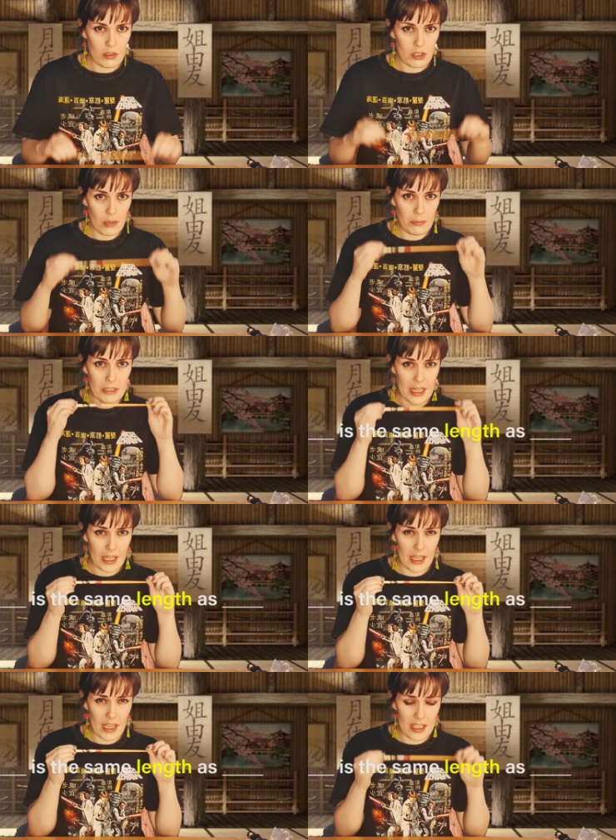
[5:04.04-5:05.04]
chopstick
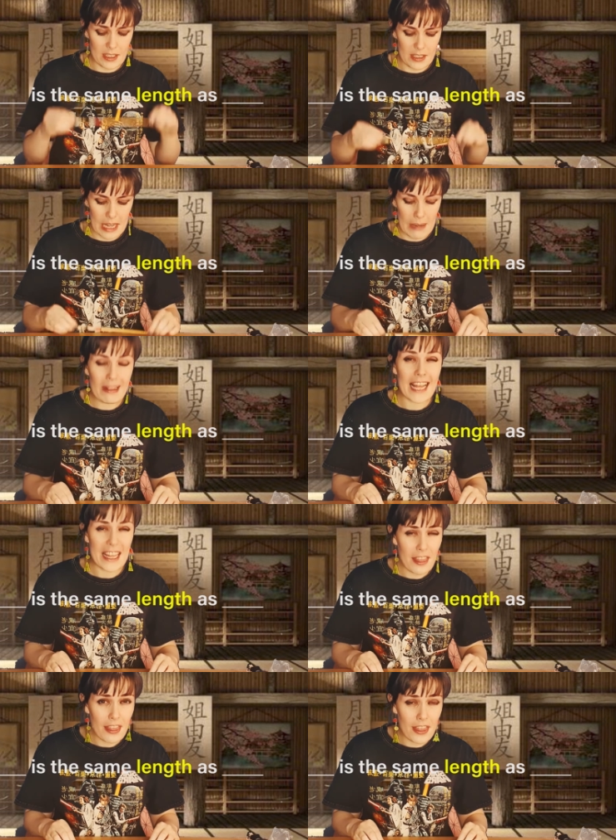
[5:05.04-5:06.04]
is the same
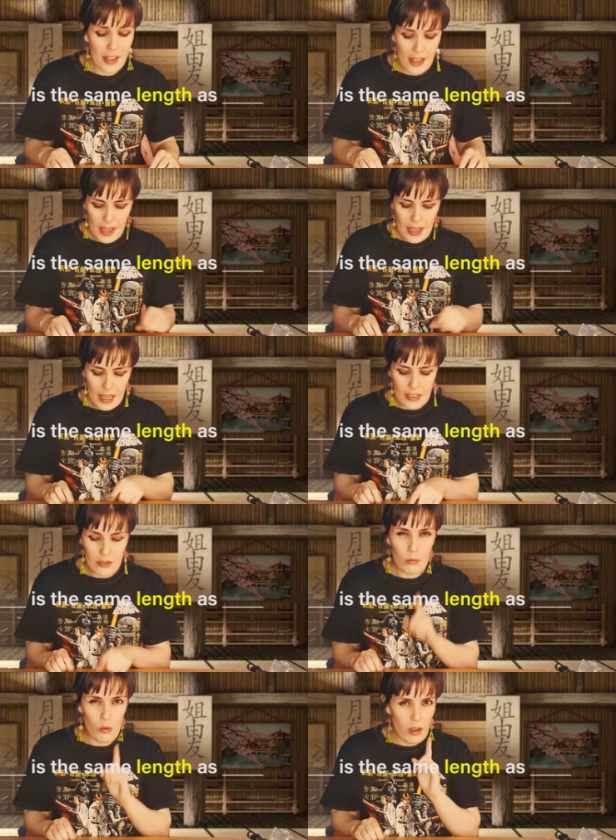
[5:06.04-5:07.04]
length as
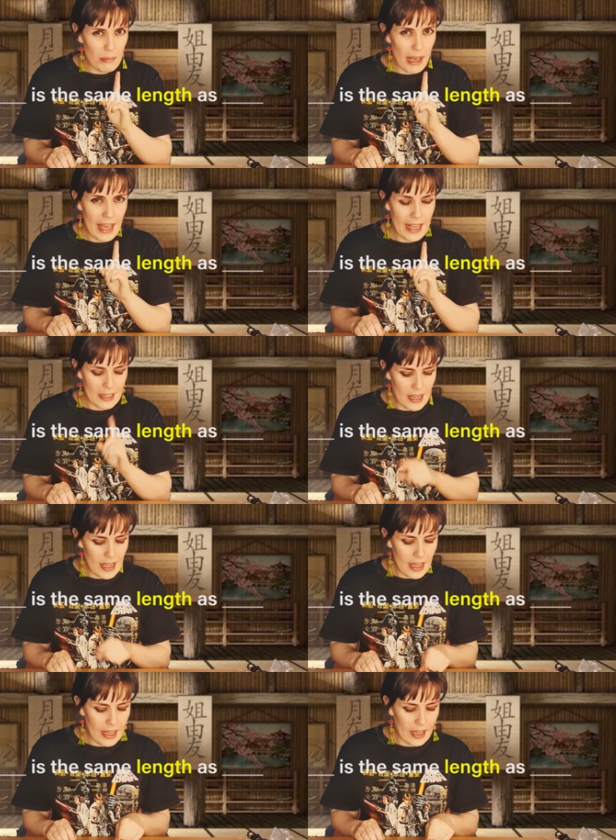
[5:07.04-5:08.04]
1 pen
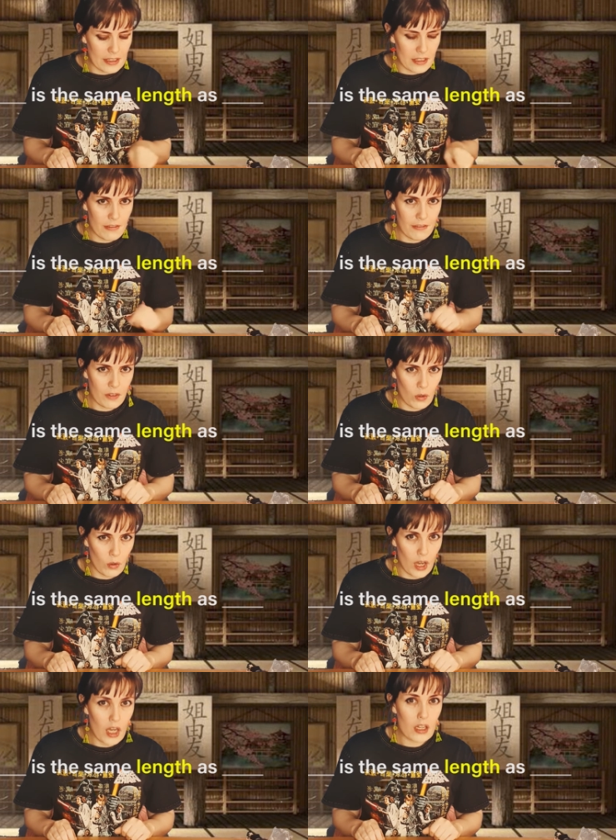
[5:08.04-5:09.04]
and
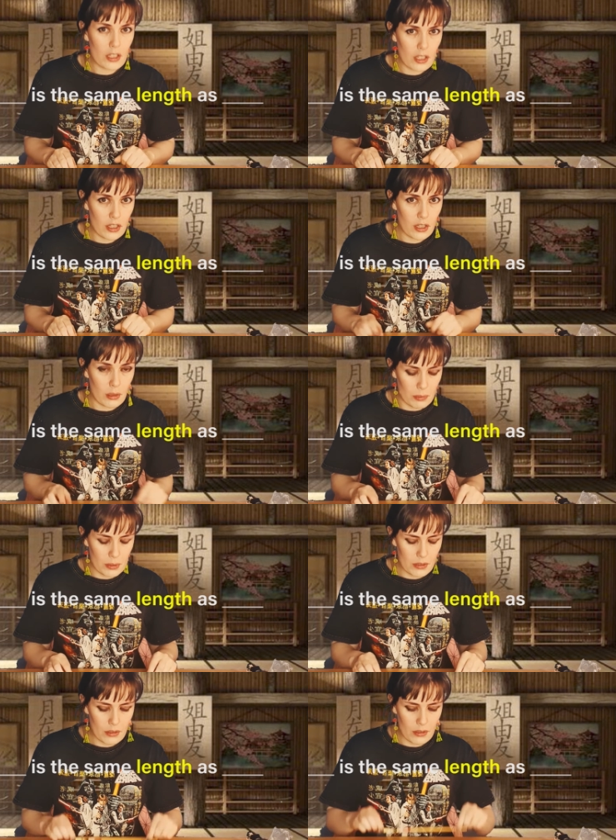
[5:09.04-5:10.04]
4
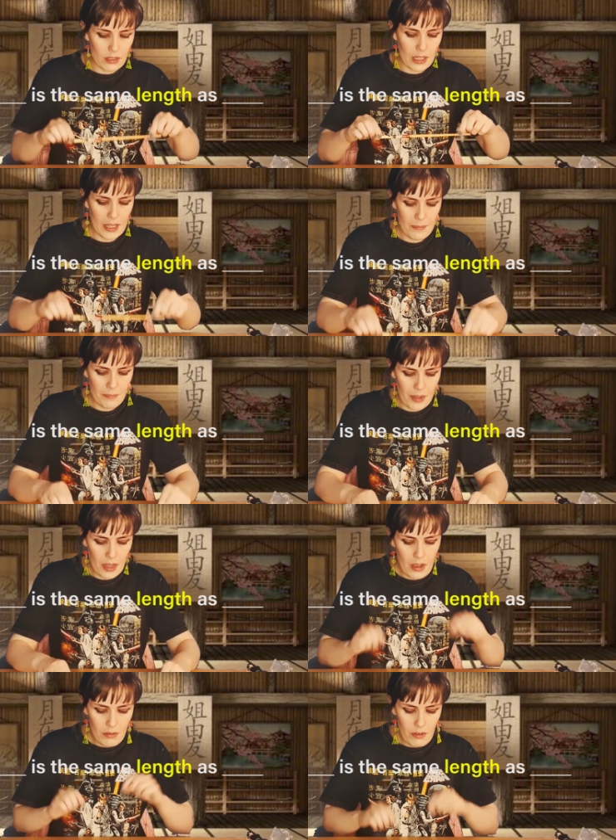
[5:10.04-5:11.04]
cubes. Okay,
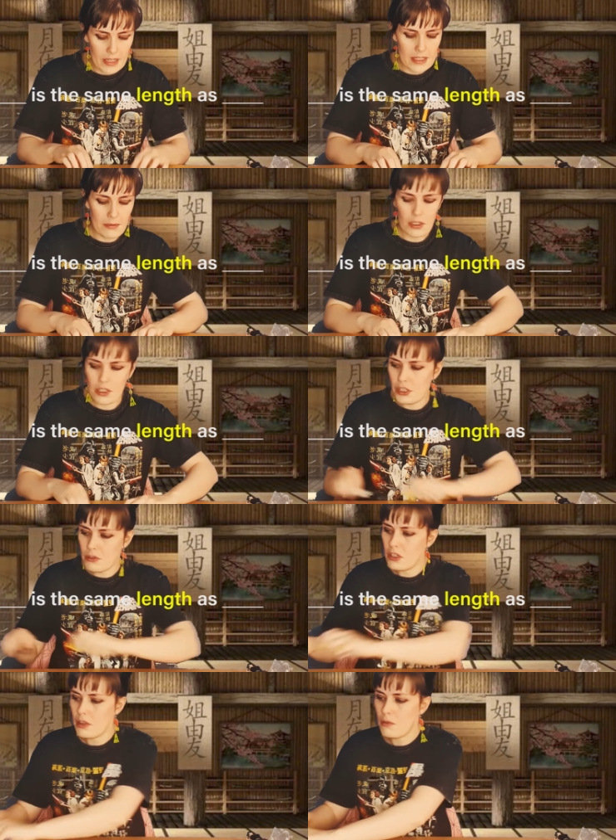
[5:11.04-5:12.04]
right, I'm going to do
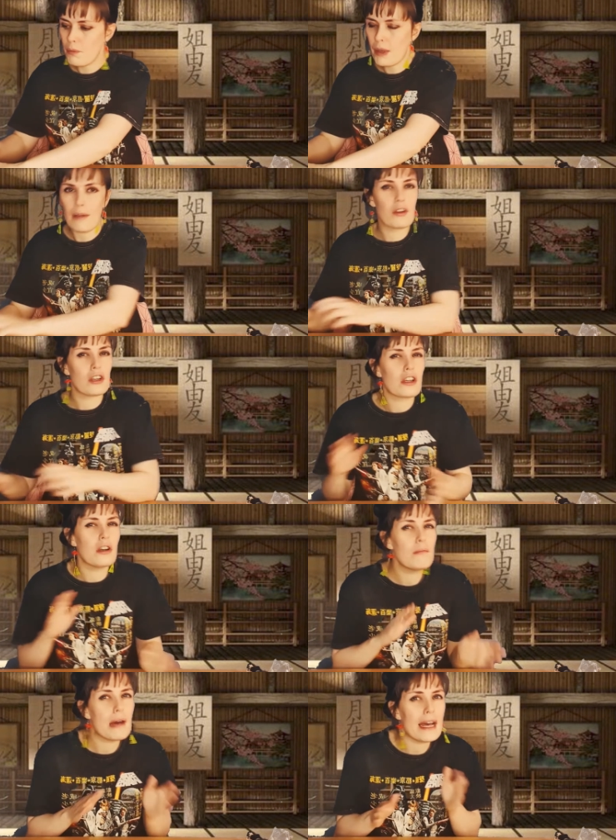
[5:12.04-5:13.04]
another one where I'm going to
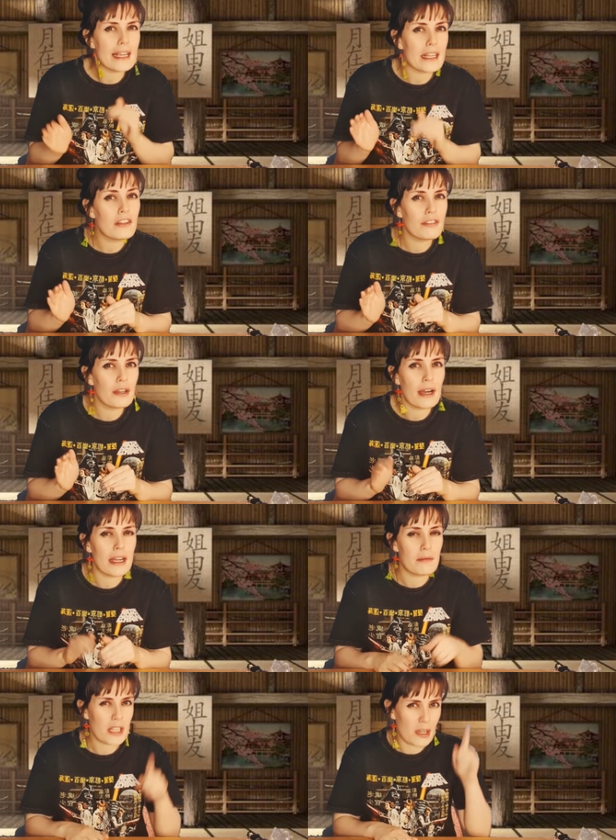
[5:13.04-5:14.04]
combine a few
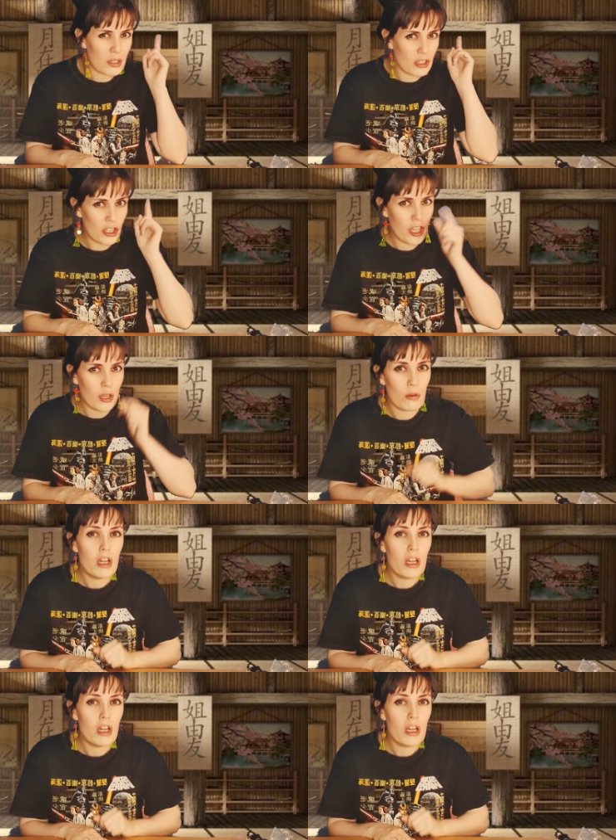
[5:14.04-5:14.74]
items, and I want you